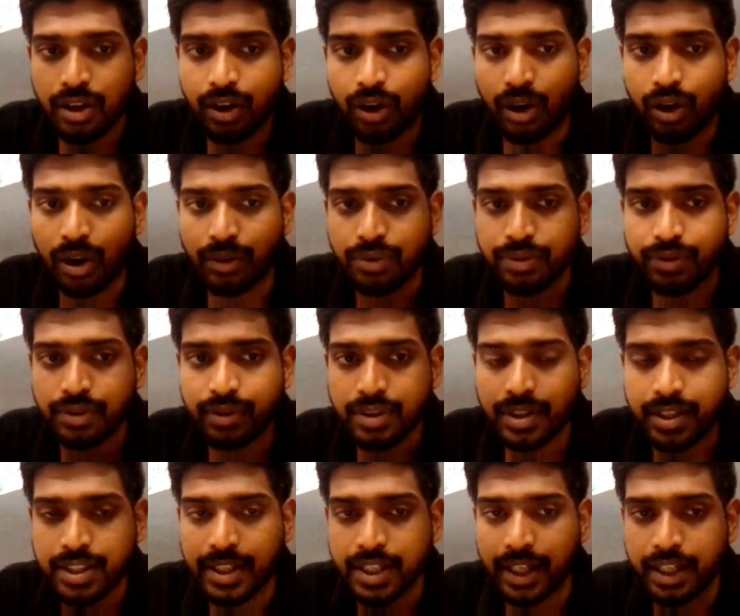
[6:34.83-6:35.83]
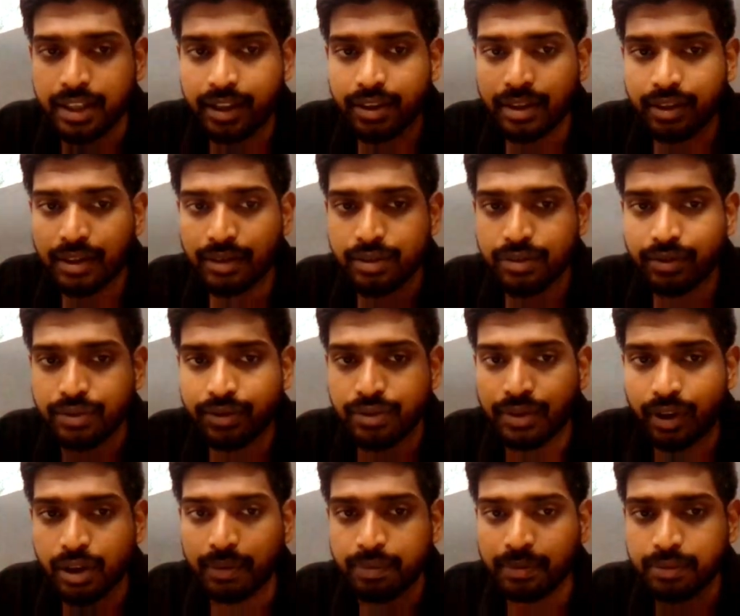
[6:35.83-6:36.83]
of z
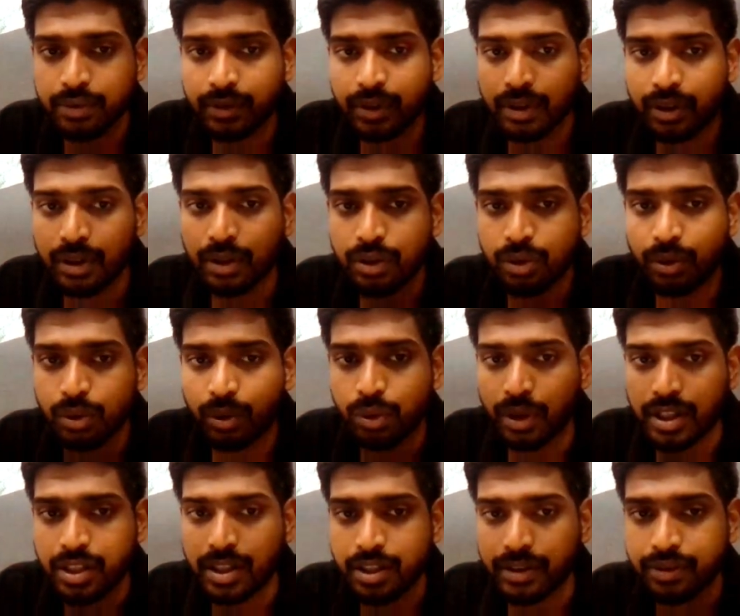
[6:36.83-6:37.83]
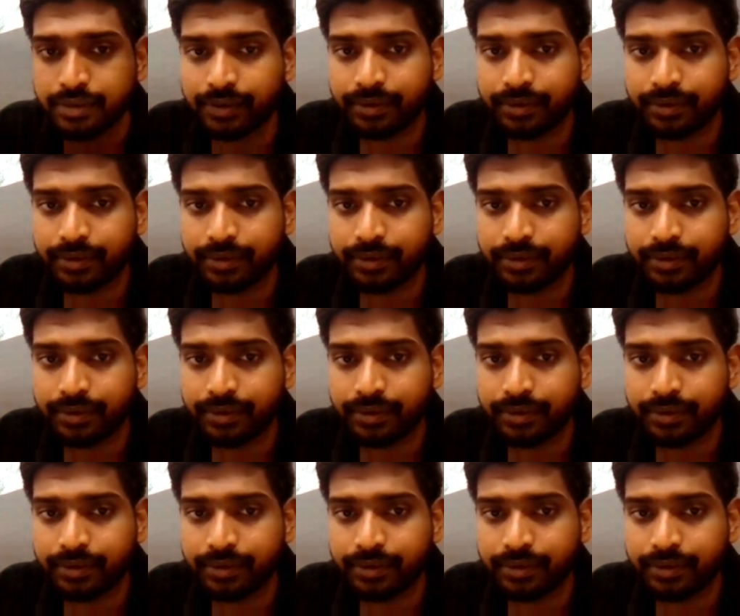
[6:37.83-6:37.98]
from origin.